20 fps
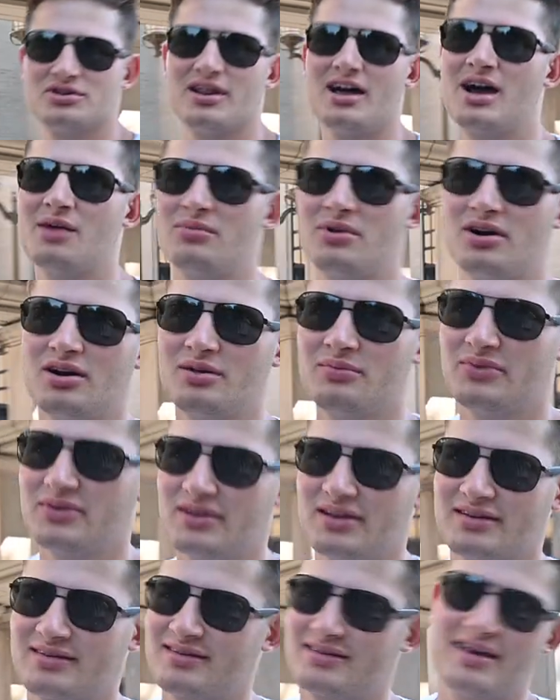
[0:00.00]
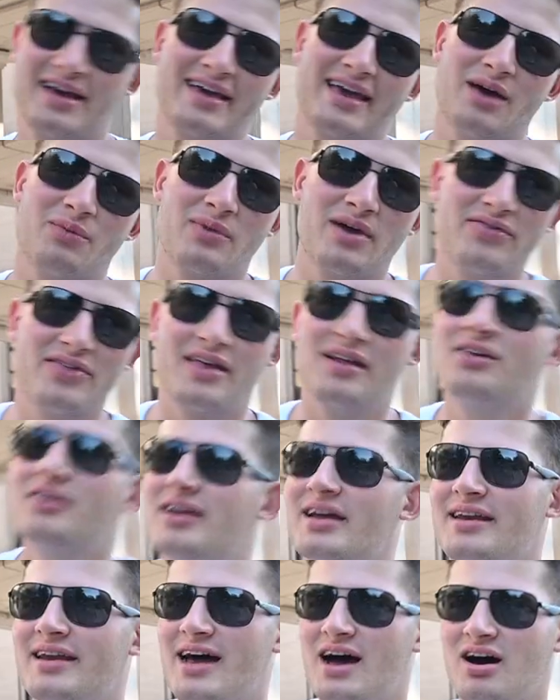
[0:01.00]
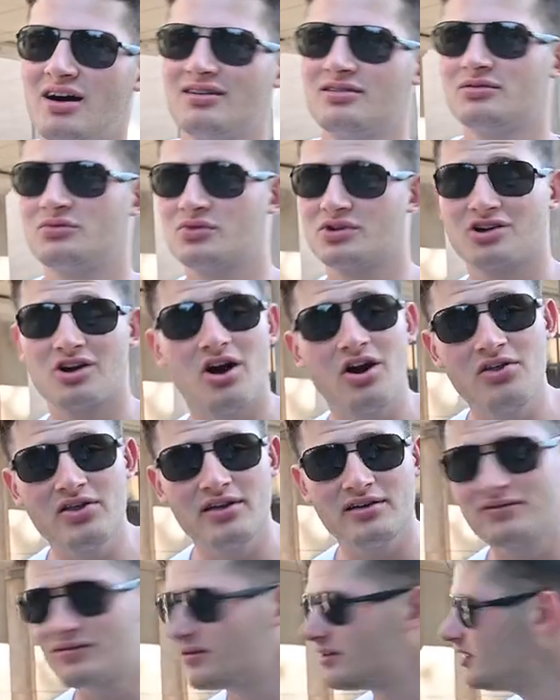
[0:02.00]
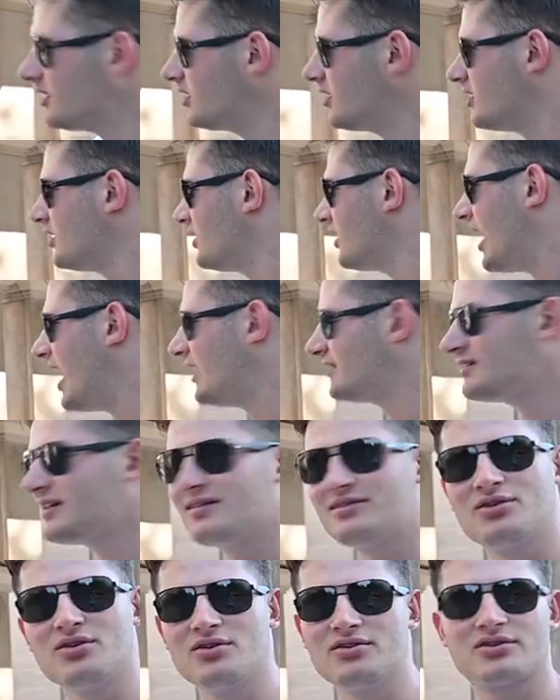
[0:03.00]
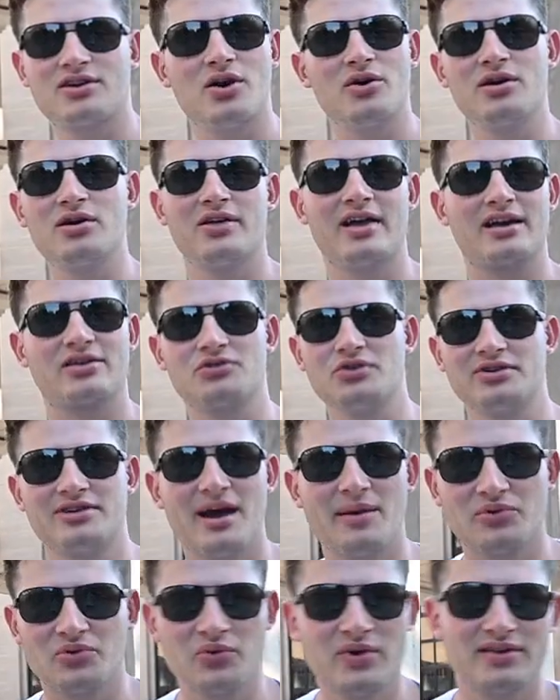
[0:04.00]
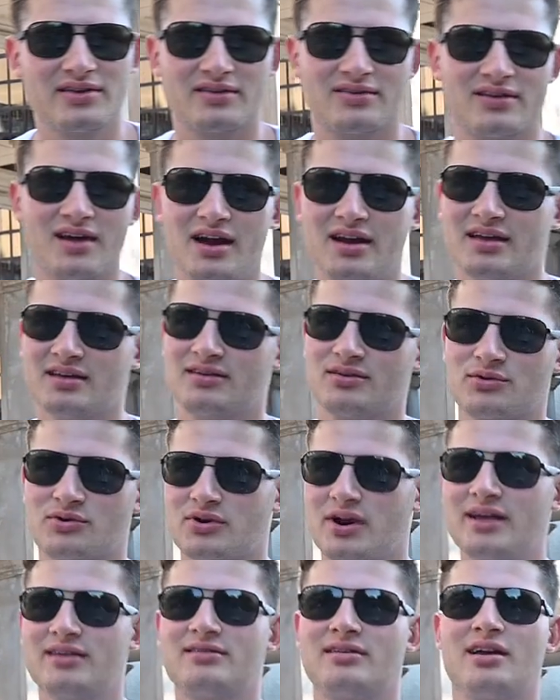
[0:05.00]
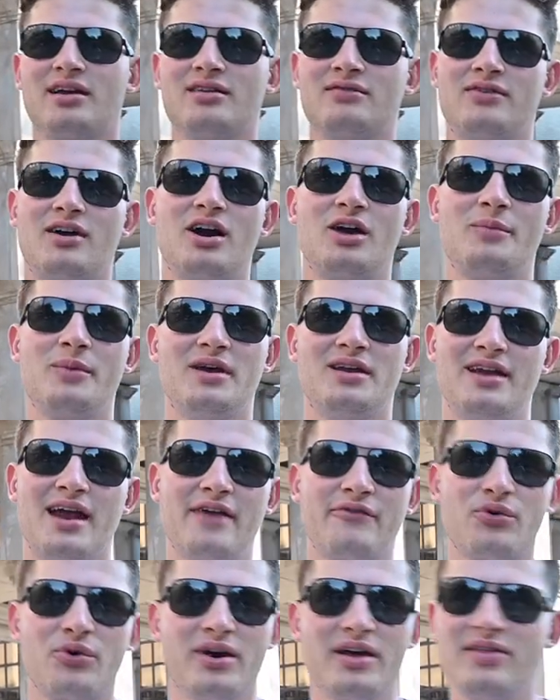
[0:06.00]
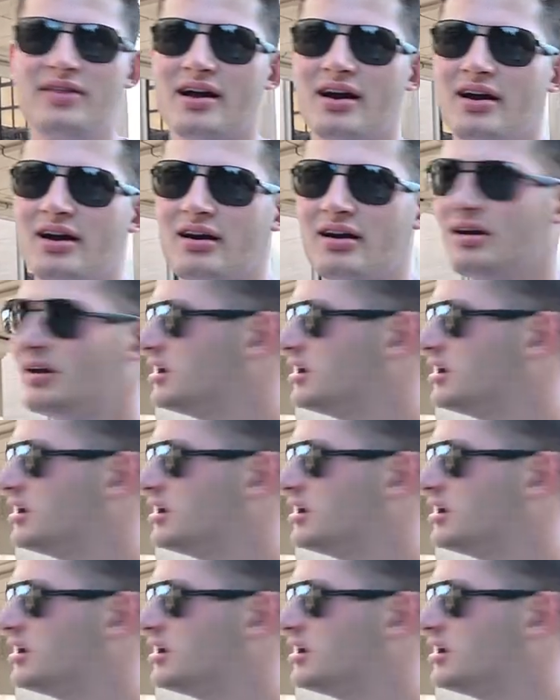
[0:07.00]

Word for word: library, but again, we have the internet now. Regardless, I'd say students go here like three times a week to study. It's a great study environment, and everyone in there,